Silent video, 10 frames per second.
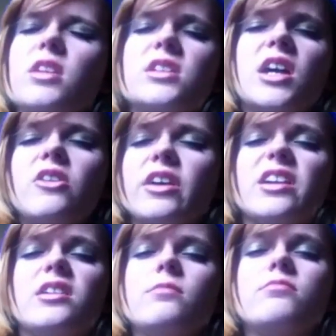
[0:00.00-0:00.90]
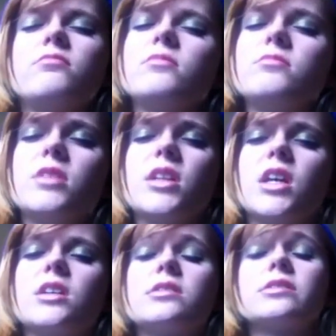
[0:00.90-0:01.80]
That's how I am, I
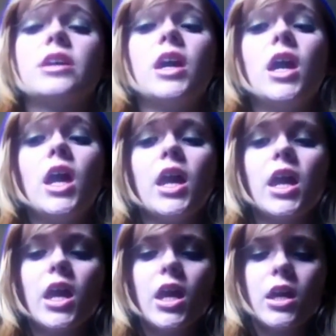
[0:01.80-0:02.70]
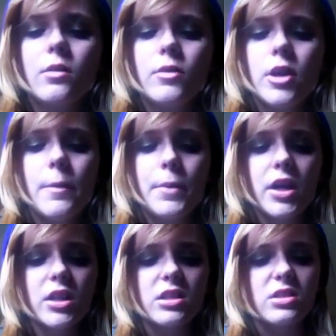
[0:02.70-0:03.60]
guess. And
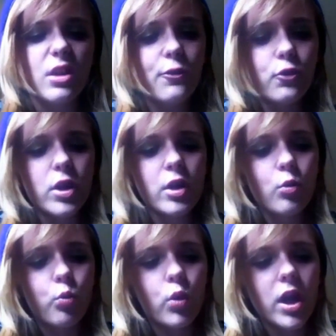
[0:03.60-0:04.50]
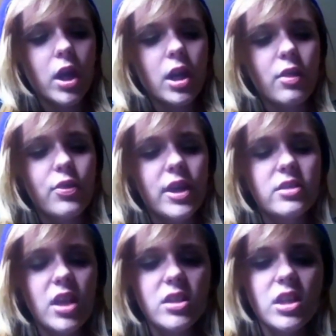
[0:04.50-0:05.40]
but it's different when they
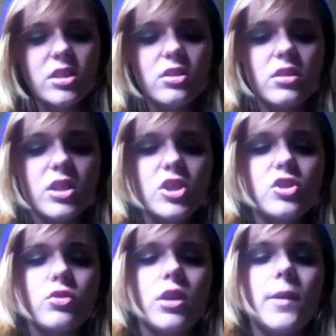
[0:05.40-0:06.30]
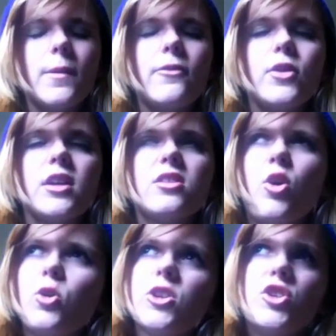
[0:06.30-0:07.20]
take that to the extreme of like
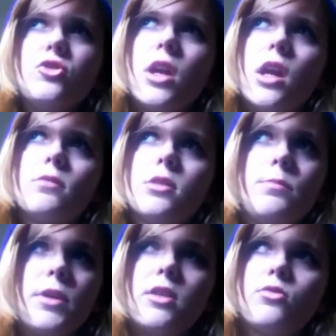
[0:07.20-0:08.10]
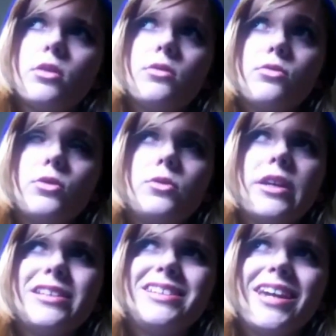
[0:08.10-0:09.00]
calling you names and being really rude
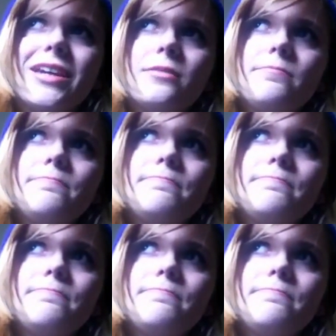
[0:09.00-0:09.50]
again.